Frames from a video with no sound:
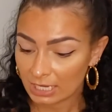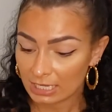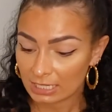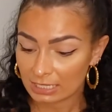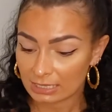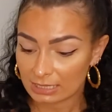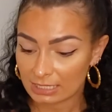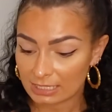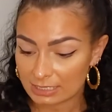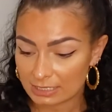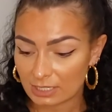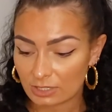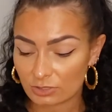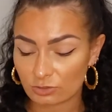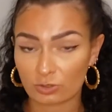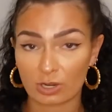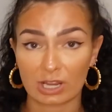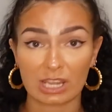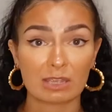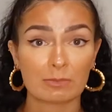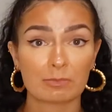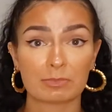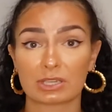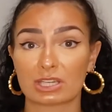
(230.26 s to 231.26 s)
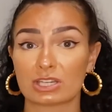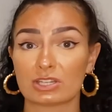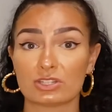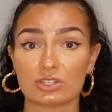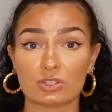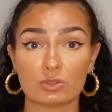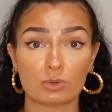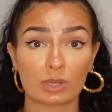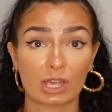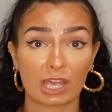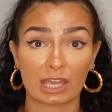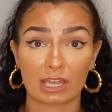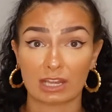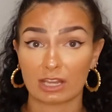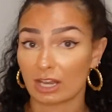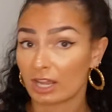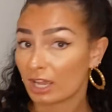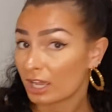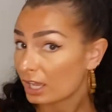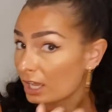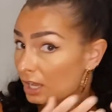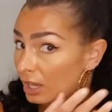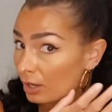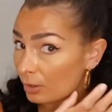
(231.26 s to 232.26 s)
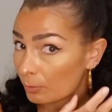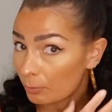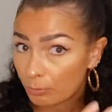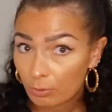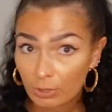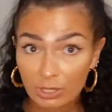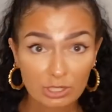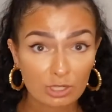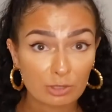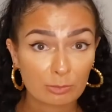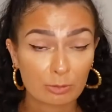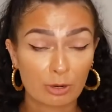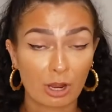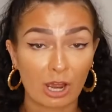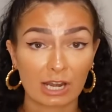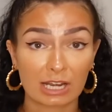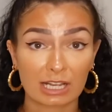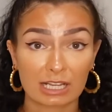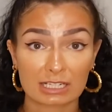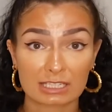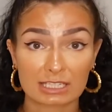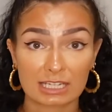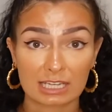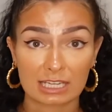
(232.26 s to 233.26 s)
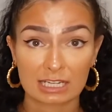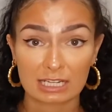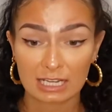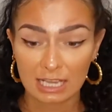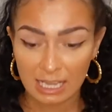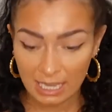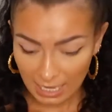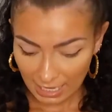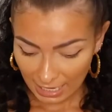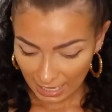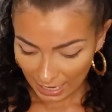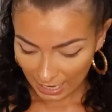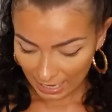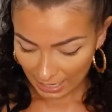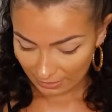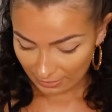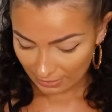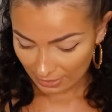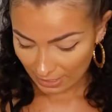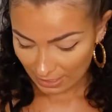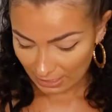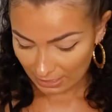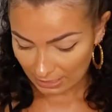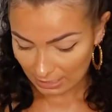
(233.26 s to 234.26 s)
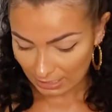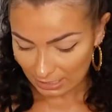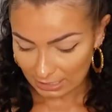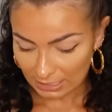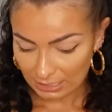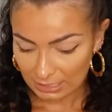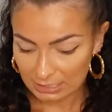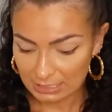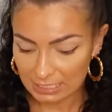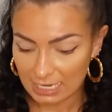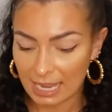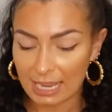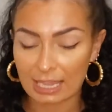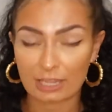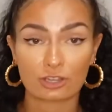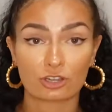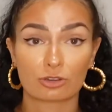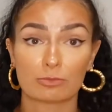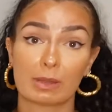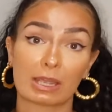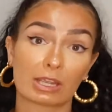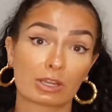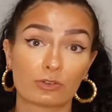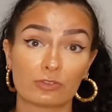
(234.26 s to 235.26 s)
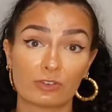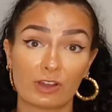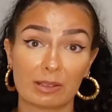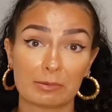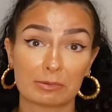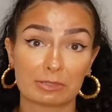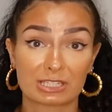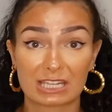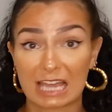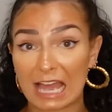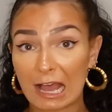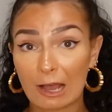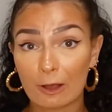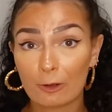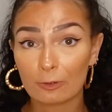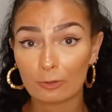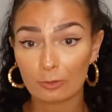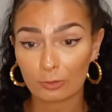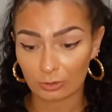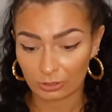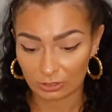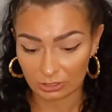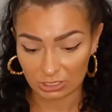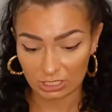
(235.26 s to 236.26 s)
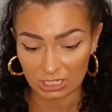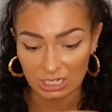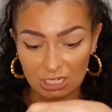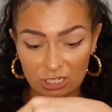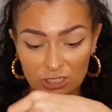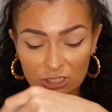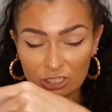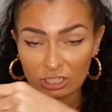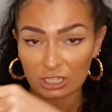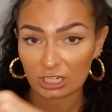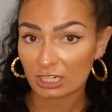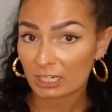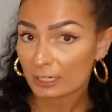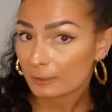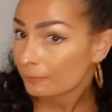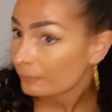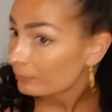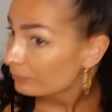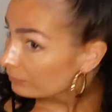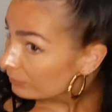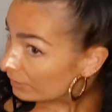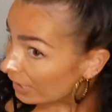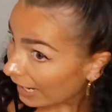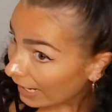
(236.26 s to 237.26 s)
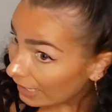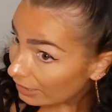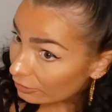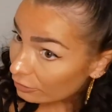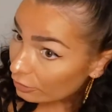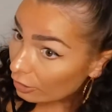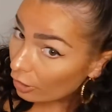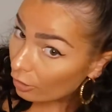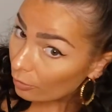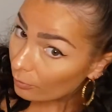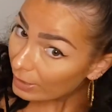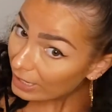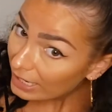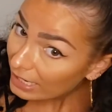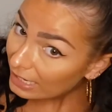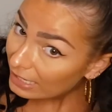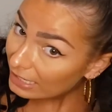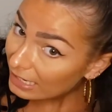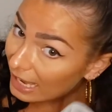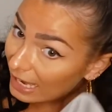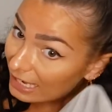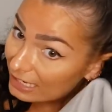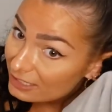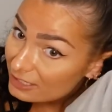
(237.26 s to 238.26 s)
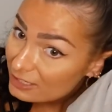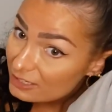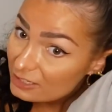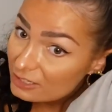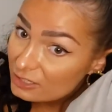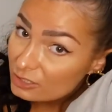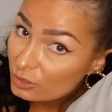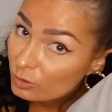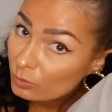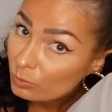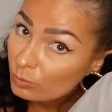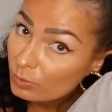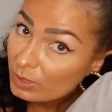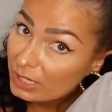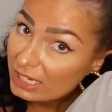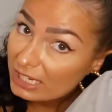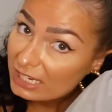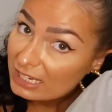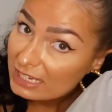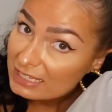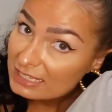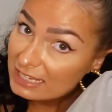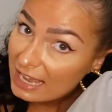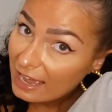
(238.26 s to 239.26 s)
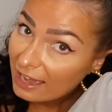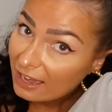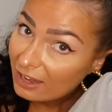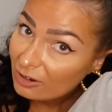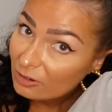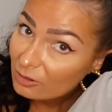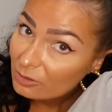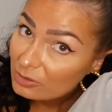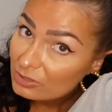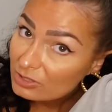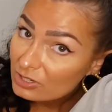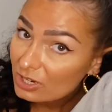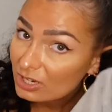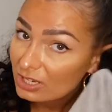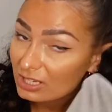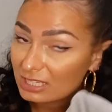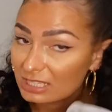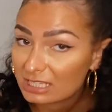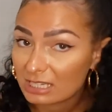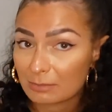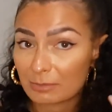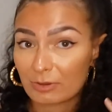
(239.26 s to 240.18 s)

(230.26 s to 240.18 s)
This is great because you can put your product in and then take your microfiber towel or t-shirt and go in and squeeze out some